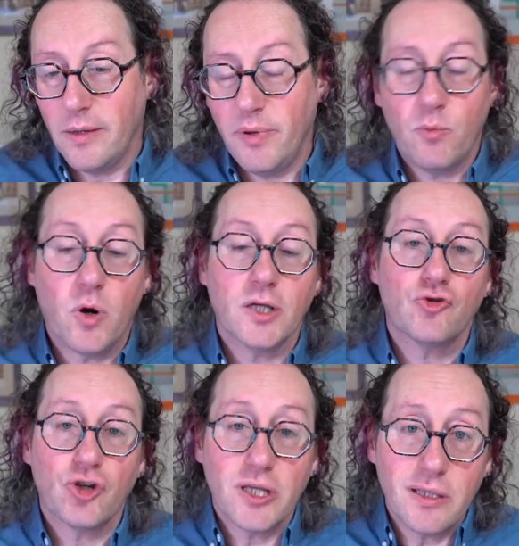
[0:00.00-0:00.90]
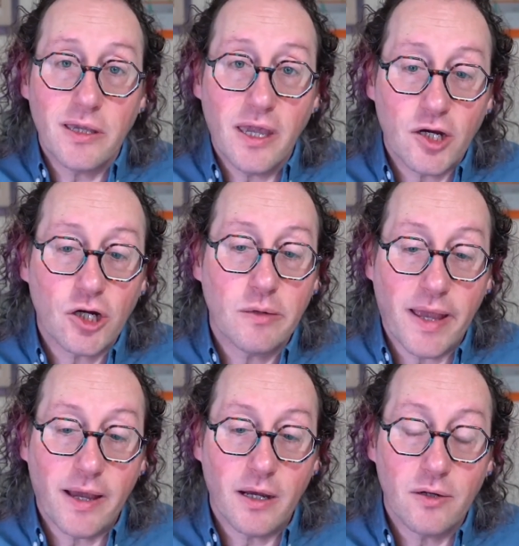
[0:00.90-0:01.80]
But what I really care
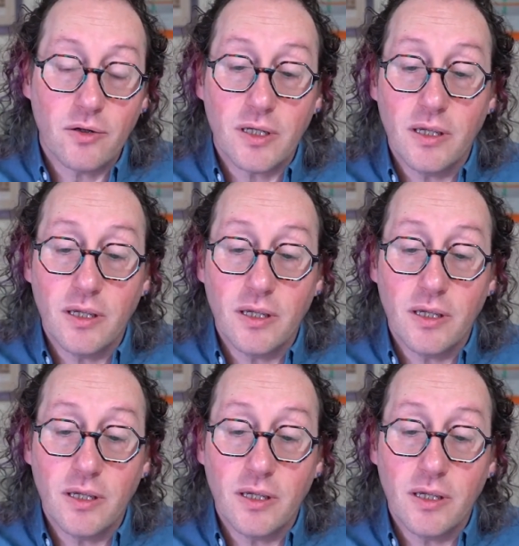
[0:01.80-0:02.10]
about